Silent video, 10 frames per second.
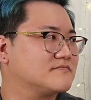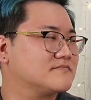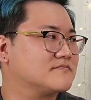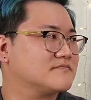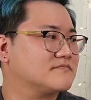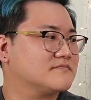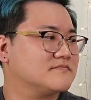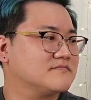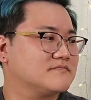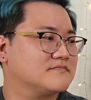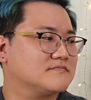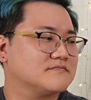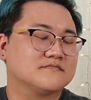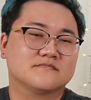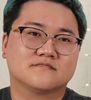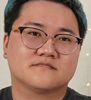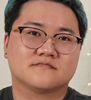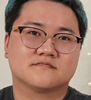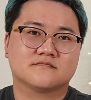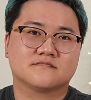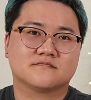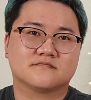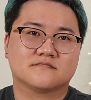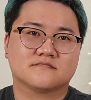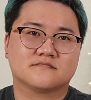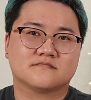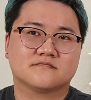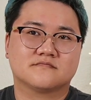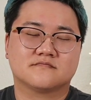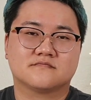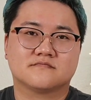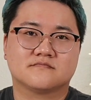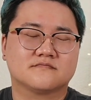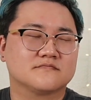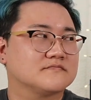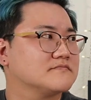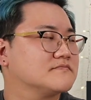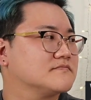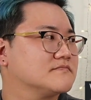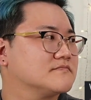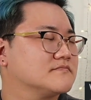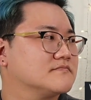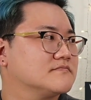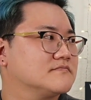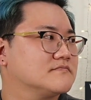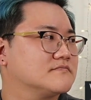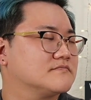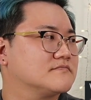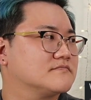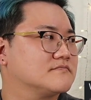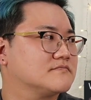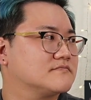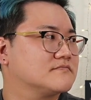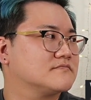(not speaking)